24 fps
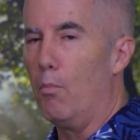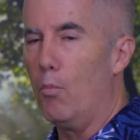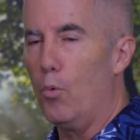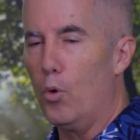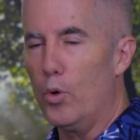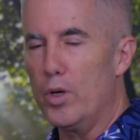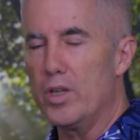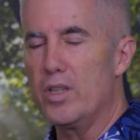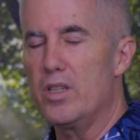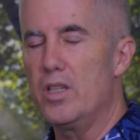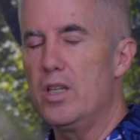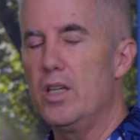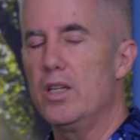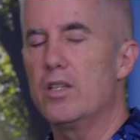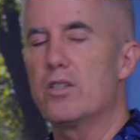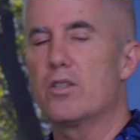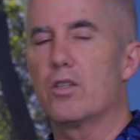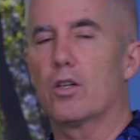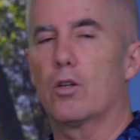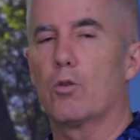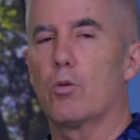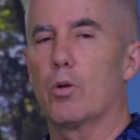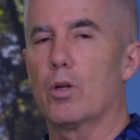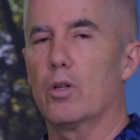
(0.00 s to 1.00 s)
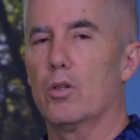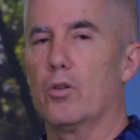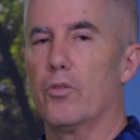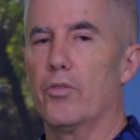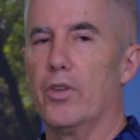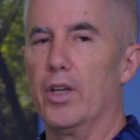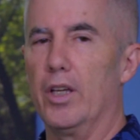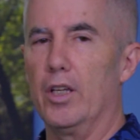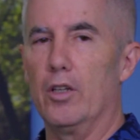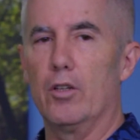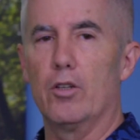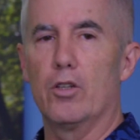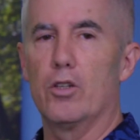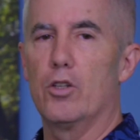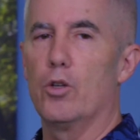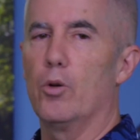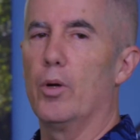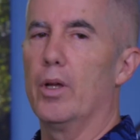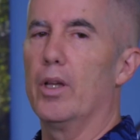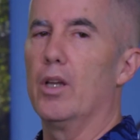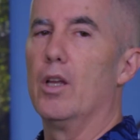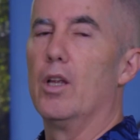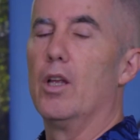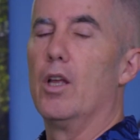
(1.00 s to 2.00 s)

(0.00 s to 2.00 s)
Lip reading: Moist heat's the critical thing. You can do it